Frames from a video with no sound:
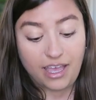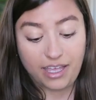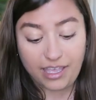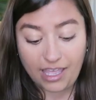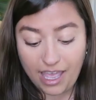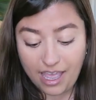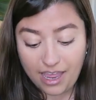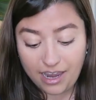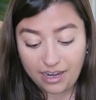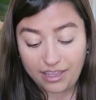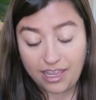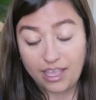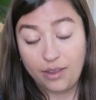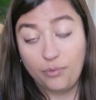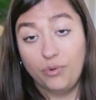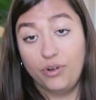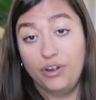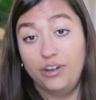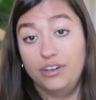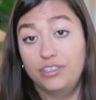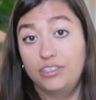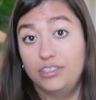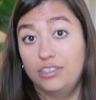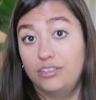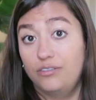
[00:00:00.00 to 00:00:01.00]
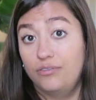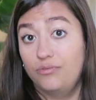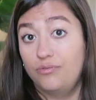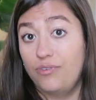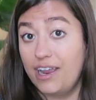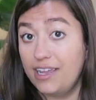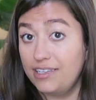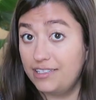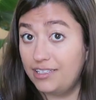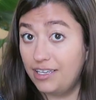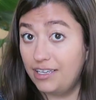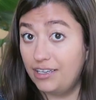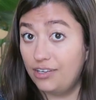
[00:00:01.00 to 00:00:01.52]
Again, they weren't
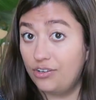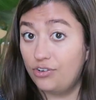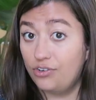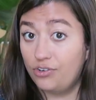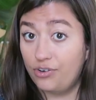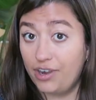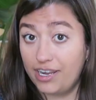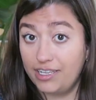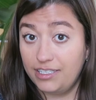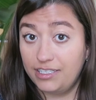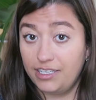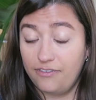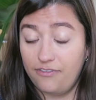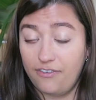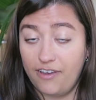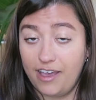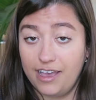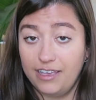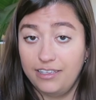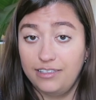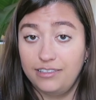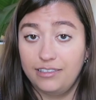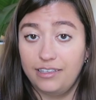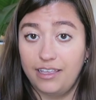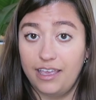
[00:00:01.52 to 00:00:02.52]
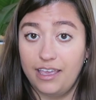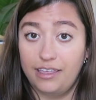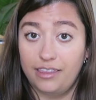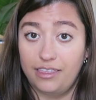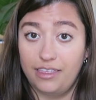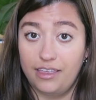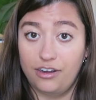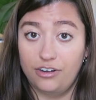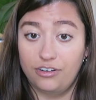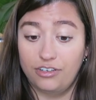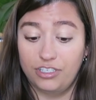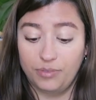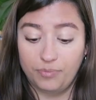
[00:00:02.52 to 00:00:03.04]
rising crazy fast like
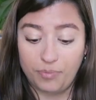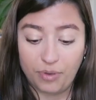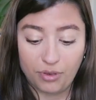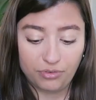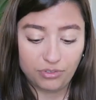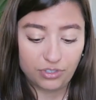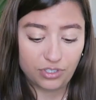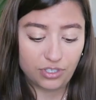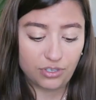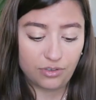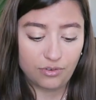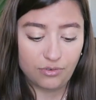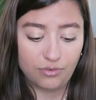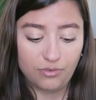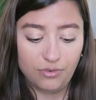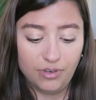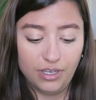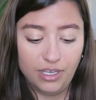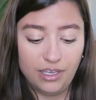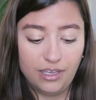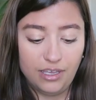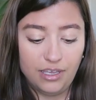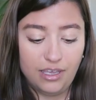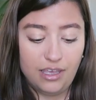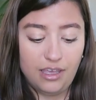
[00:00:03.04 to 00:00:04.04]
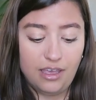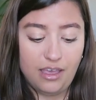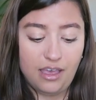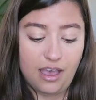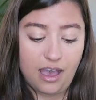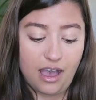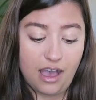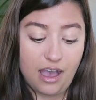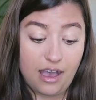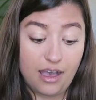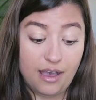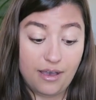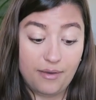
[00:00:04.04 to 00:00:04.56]
they're supposed to,
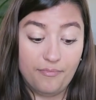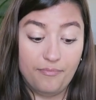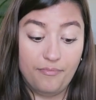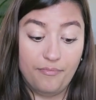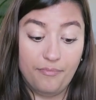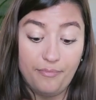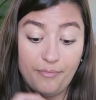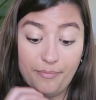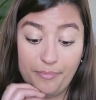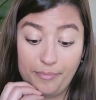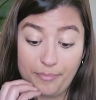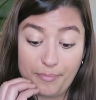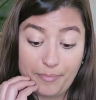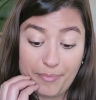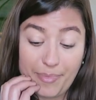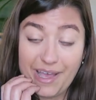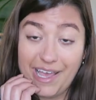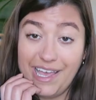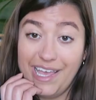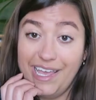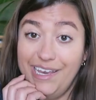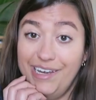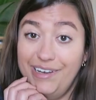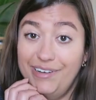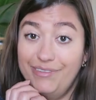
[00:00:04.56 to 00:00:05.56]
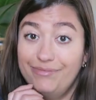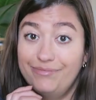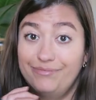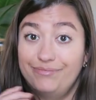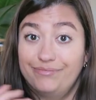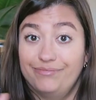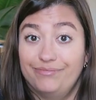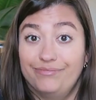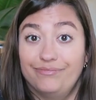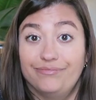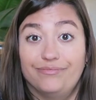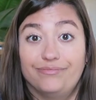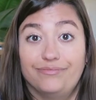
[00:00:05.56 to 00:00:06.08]
um, but
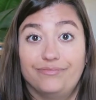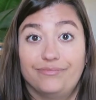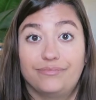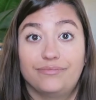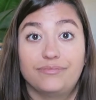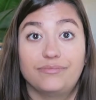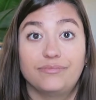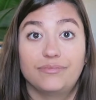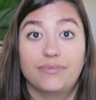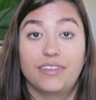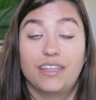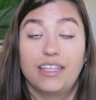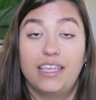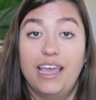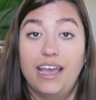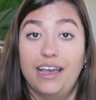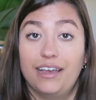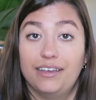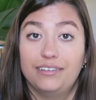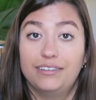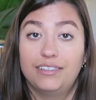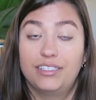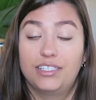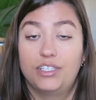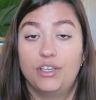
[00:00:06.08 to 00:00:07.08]
yeah,